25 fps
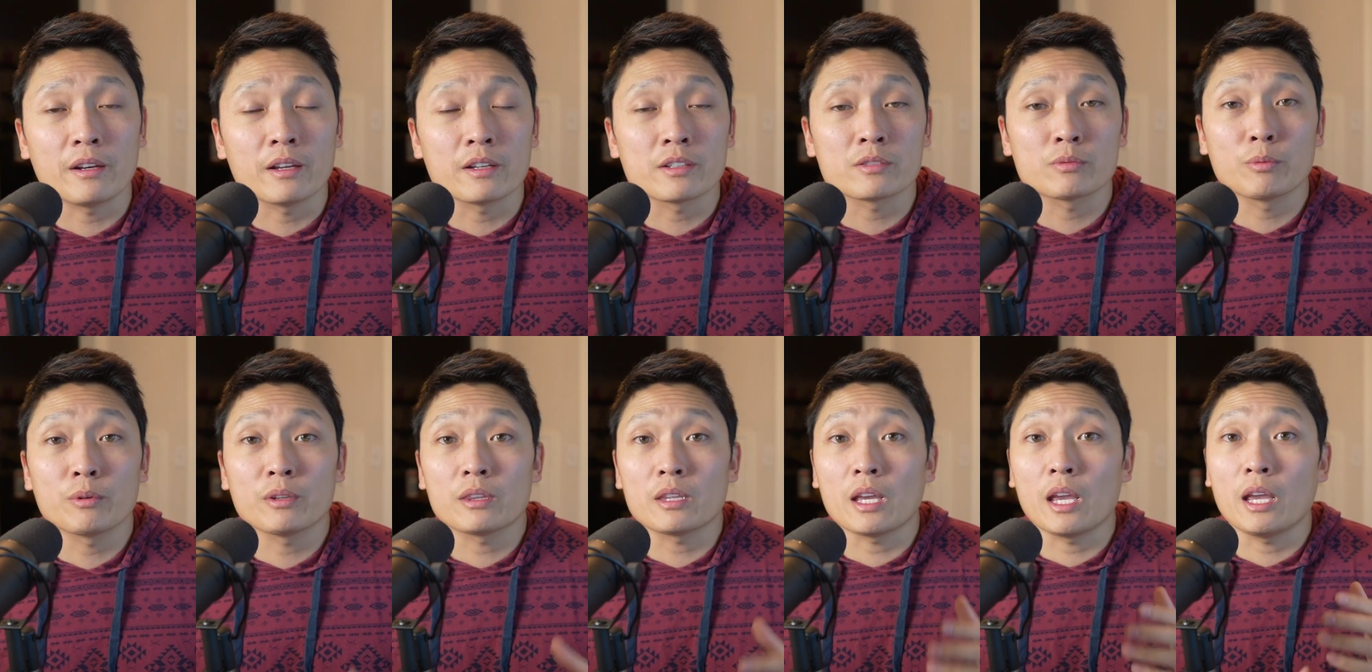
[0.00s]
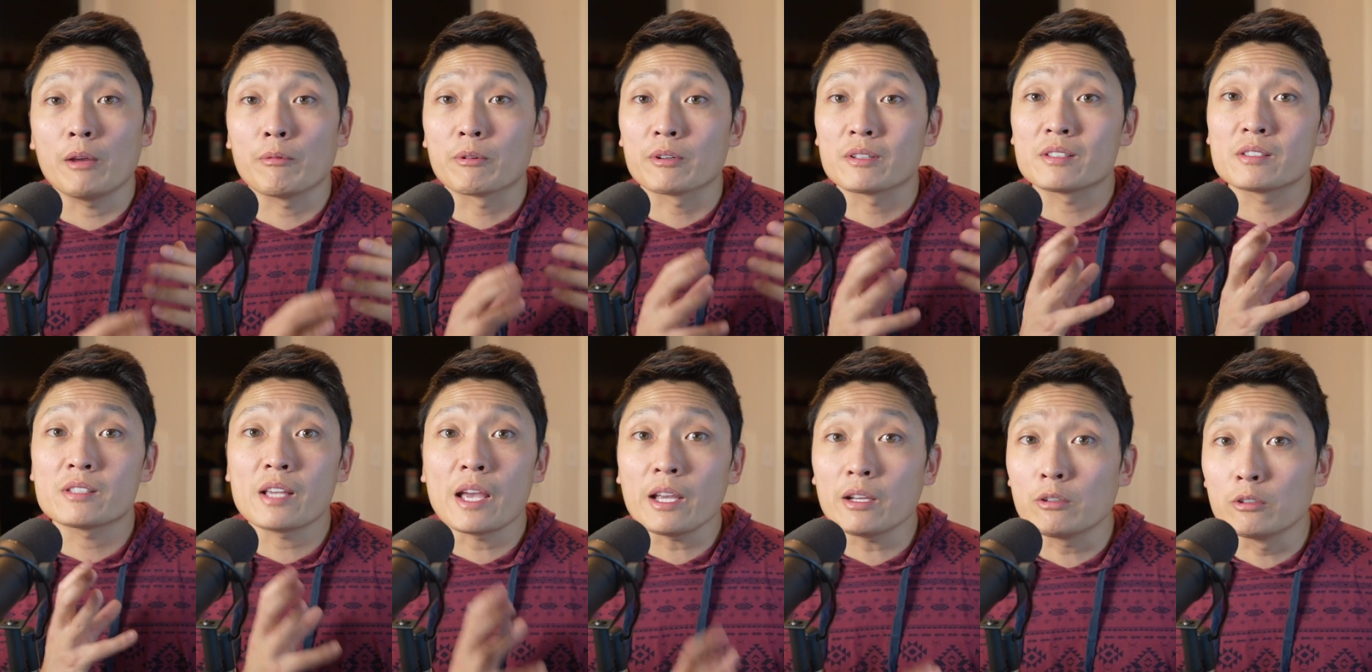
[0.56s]
us with a
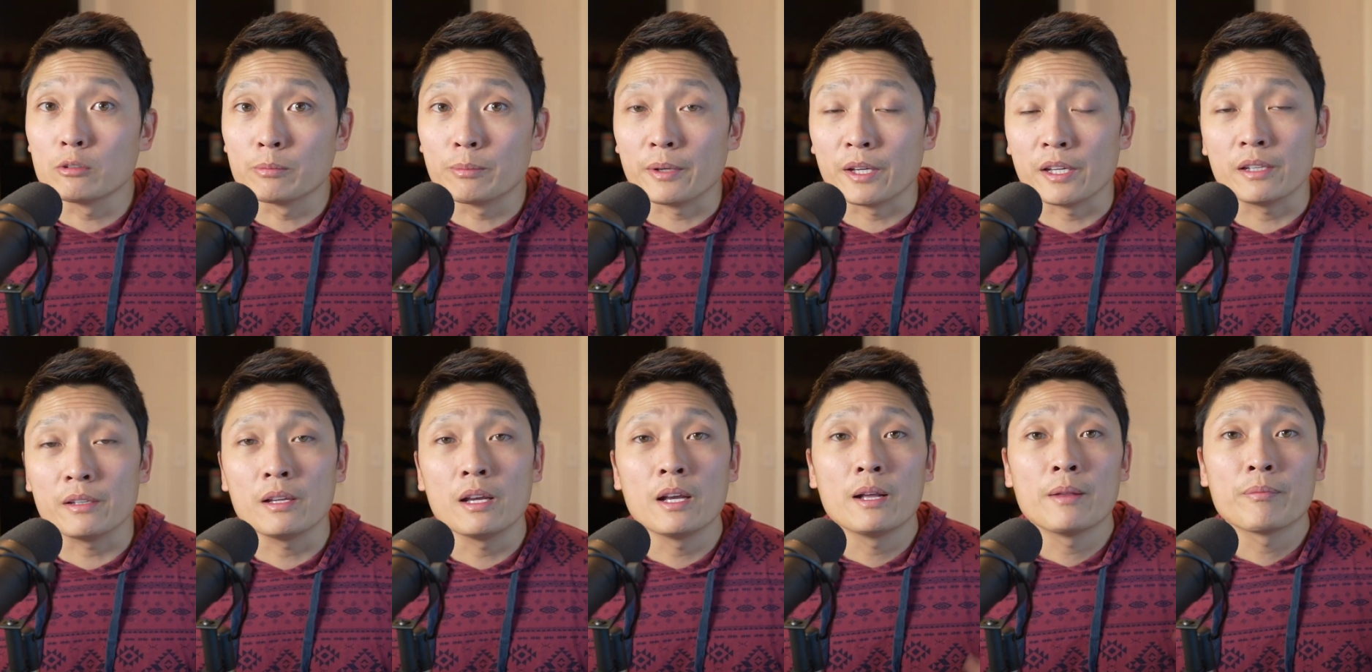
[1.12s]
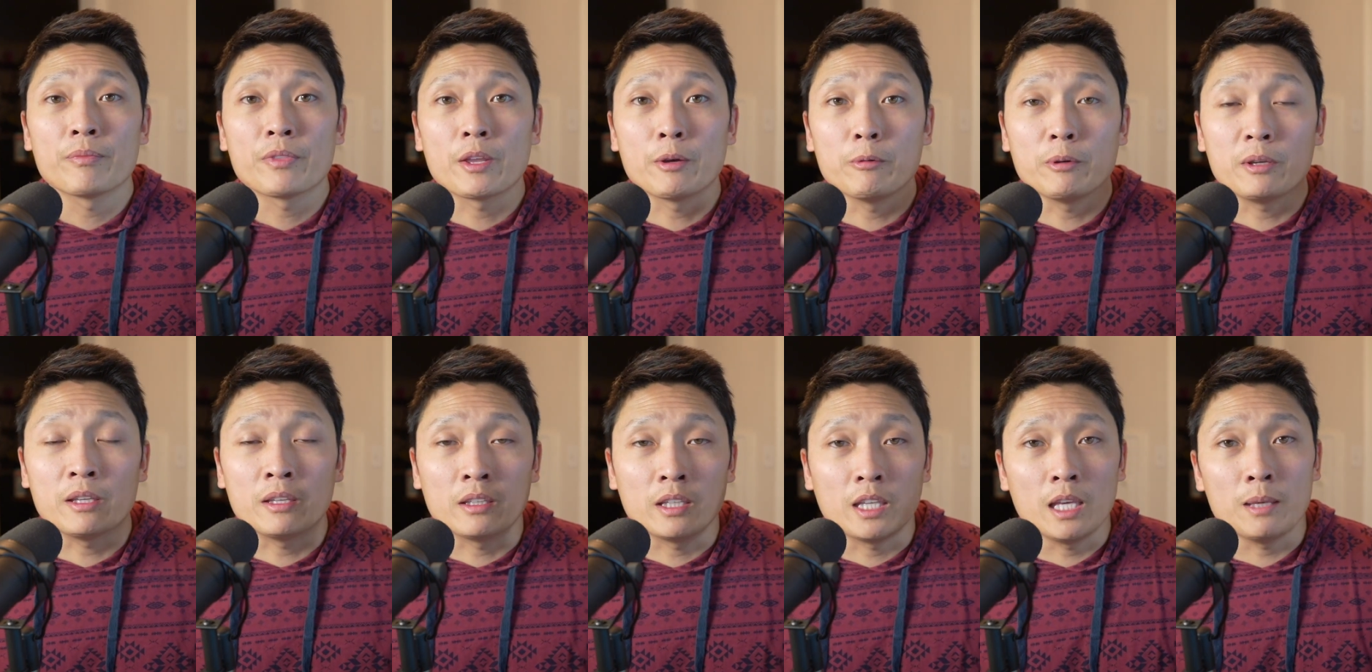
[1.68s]
recycle bin that we
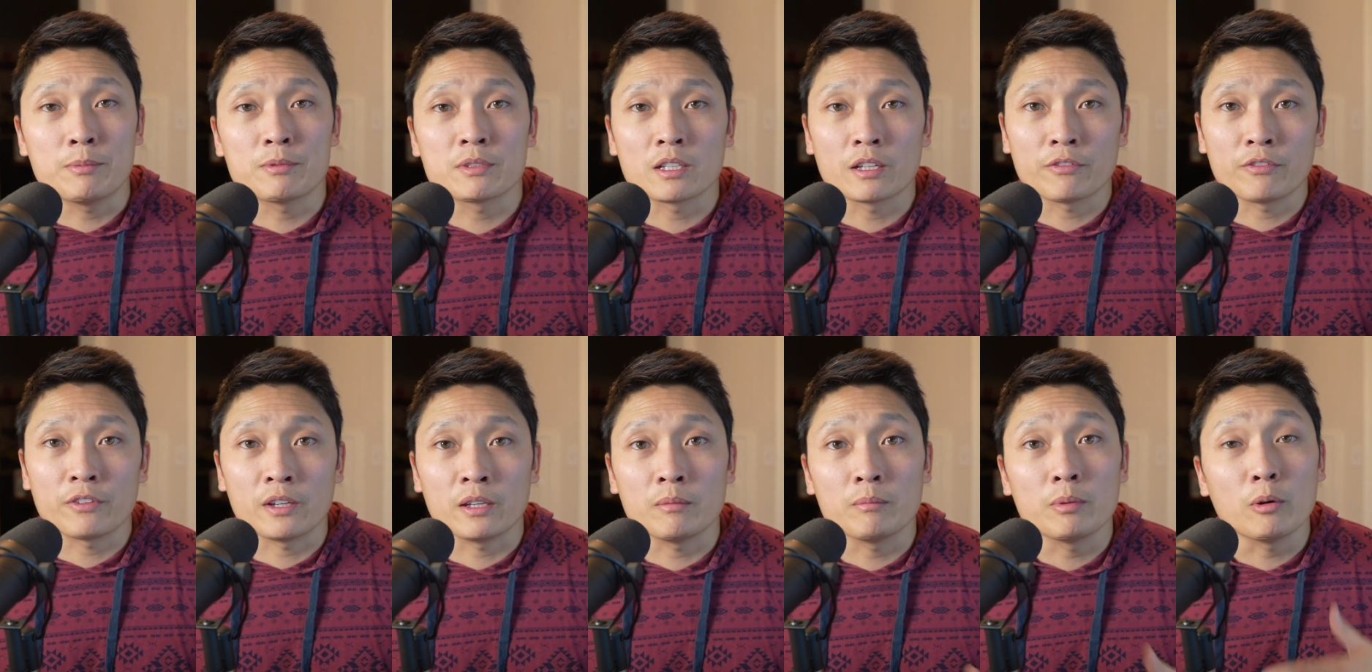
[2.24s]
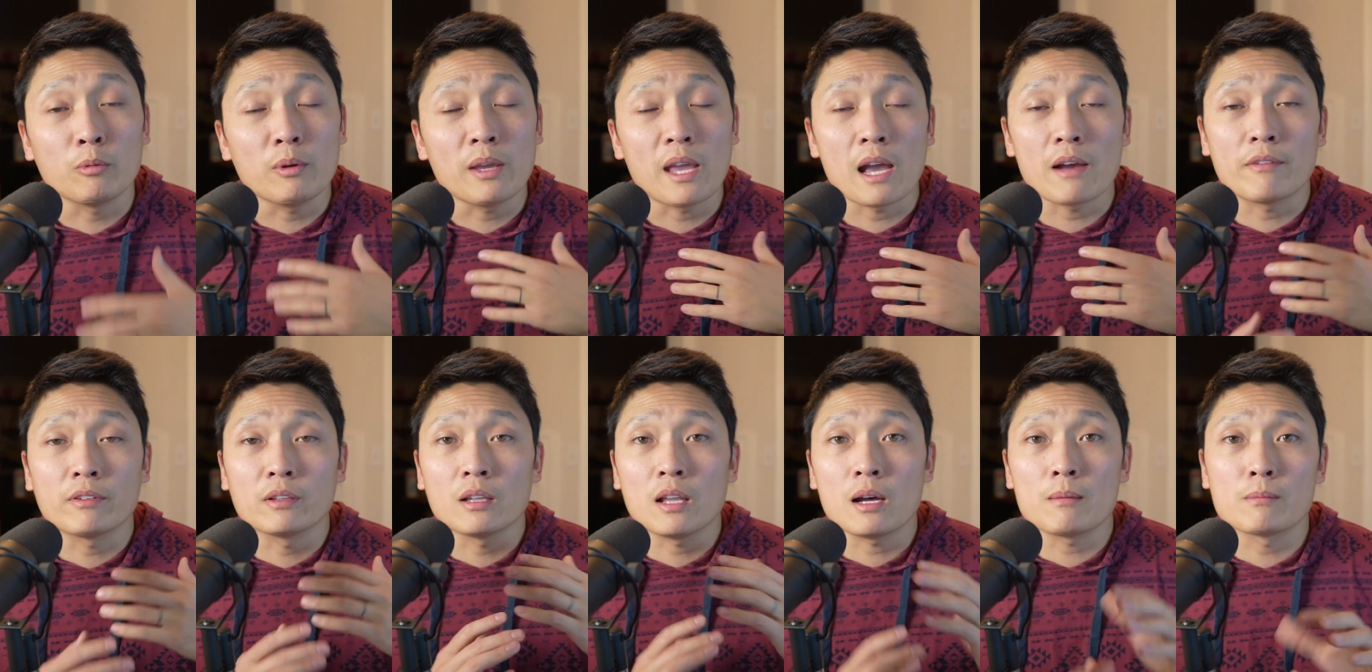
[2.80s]
can keep stuff in, but we
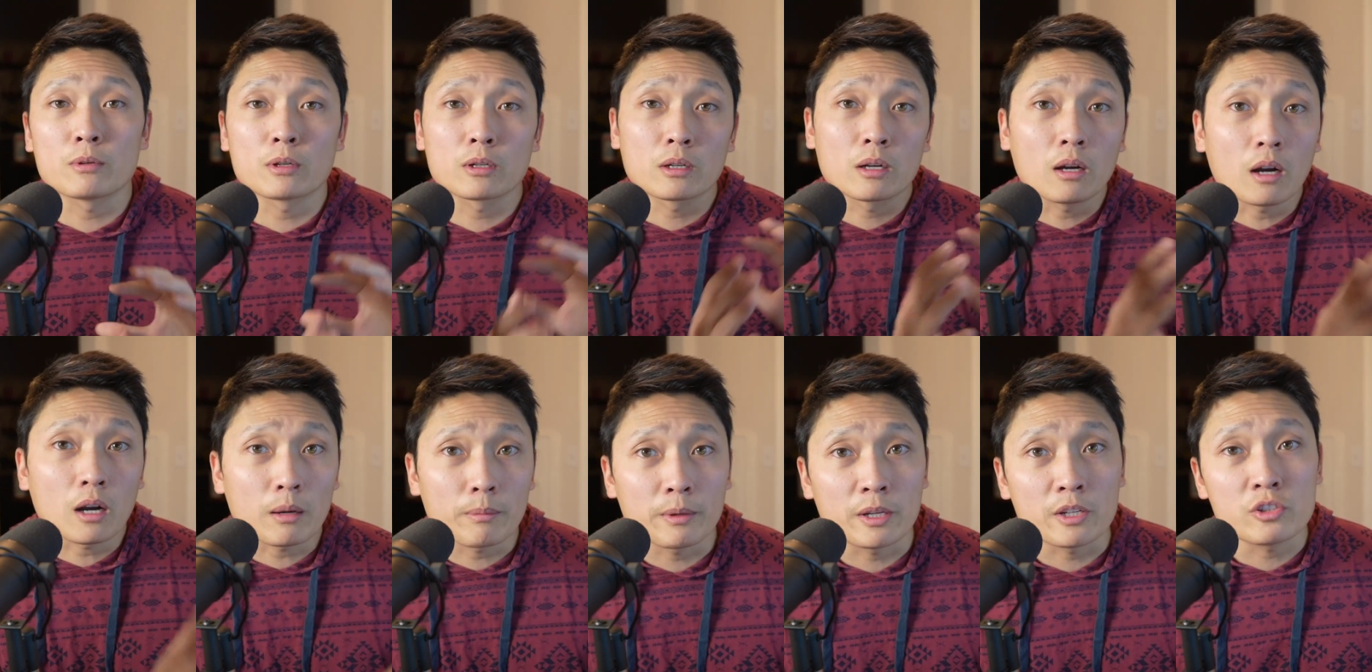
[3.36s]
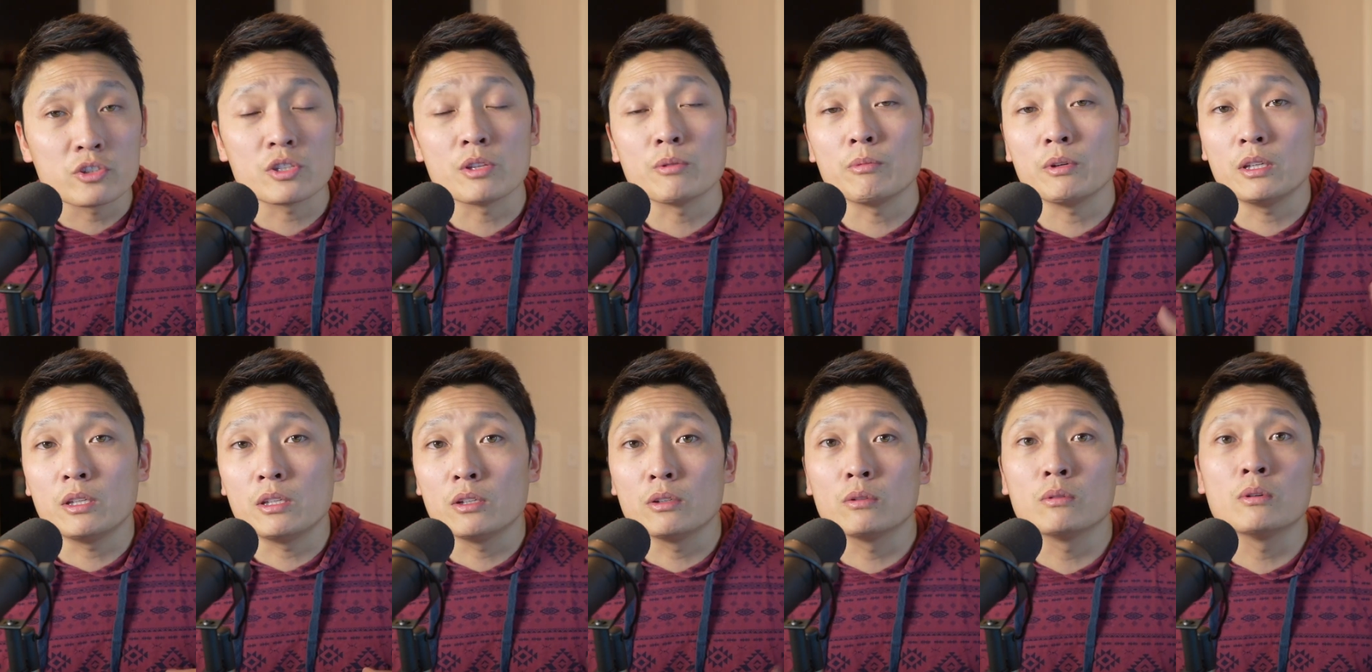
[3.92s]
have a lot more garbage than we
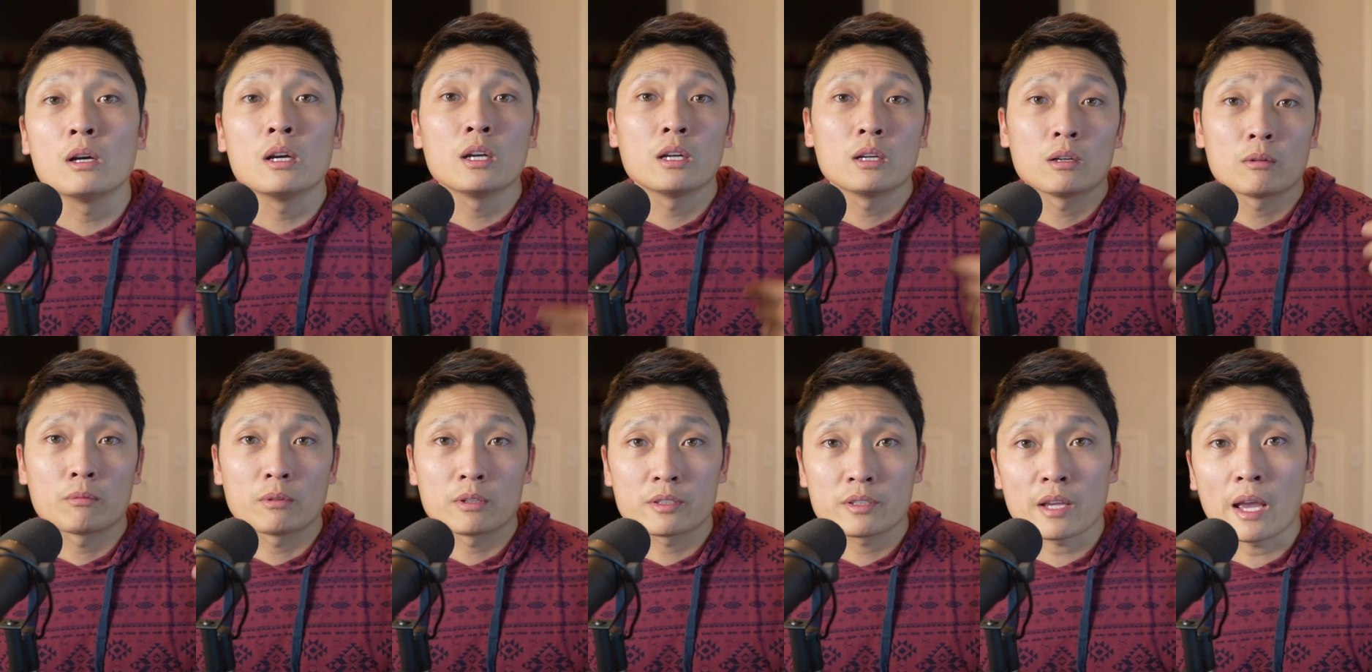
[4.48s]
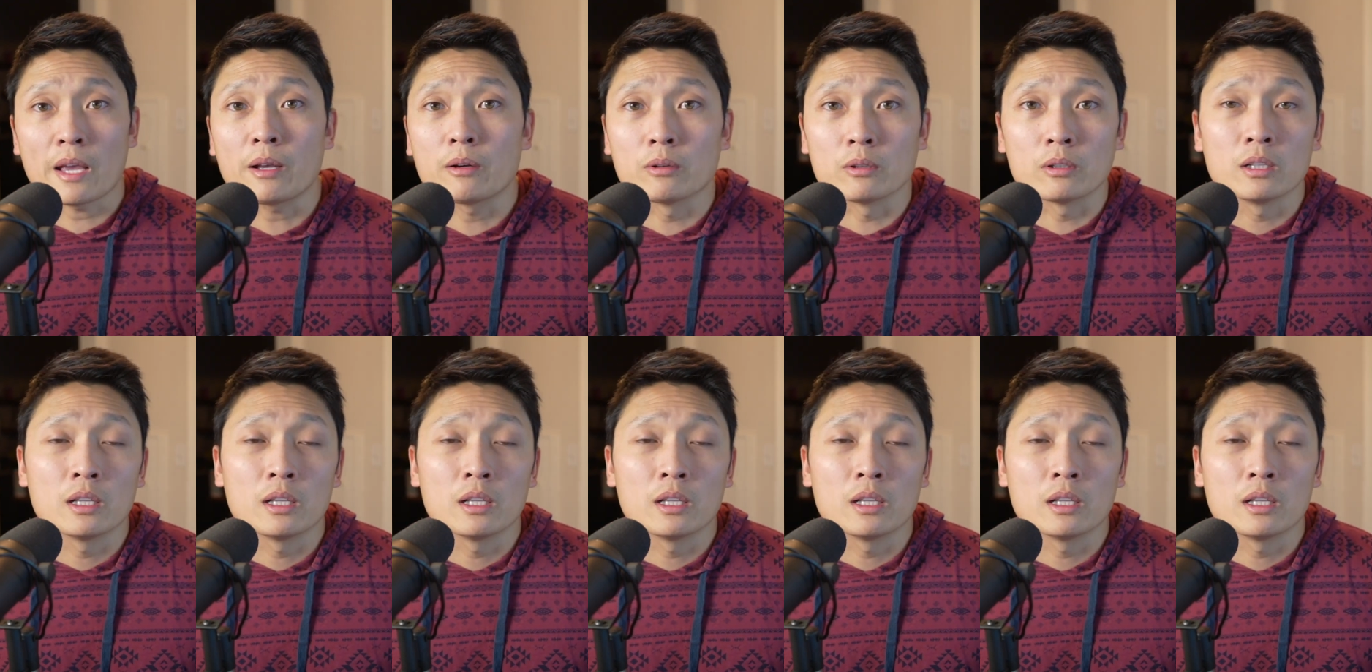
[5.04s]
do recycle.